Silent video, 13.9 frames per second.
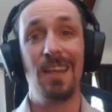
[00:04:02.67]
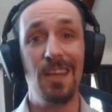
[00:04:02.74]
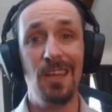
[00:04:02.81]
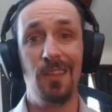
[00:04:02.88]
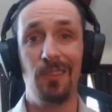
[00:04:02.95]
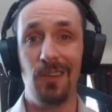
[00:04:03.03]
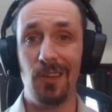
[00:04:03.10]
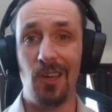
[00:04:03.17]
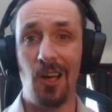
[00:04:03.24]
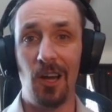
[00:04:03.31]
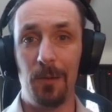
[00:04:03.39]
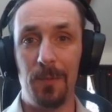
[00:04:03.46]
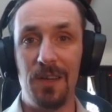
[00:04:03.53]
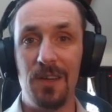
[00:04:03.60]
in the
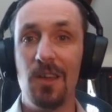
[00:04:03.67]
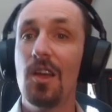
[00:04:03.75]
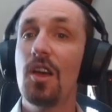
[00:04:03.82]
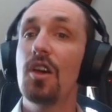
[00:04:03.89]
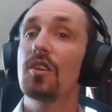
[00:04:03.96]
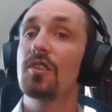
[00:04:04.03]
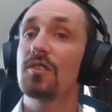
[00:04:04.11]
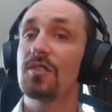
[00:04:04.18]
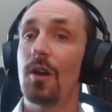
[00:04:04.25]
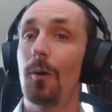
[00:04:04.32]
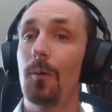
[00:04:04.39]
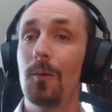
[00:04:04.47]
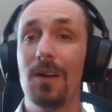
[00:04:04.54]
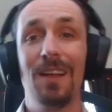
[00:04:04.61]
economy.
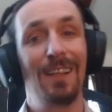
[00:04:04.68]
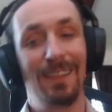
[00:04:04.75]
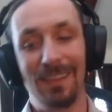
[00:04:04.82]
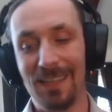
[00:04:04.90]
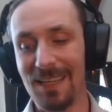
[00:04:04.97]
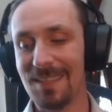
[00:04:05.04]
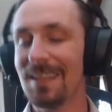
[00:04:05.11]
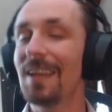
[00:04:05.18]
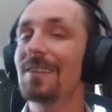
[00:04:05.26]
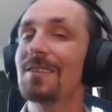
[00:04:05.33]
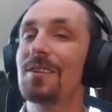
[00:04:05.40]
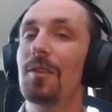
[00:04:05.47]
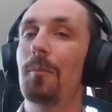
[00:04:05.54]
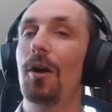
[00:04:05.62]
So, let's
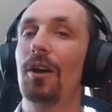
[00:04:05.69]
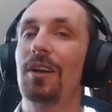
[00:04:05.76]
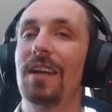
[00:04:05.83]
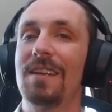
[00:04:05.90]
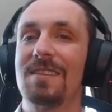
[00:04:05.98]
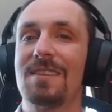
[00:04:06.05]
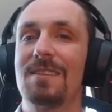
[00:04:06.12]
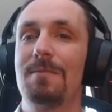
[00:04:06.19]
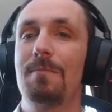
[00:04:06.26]
get to the markets.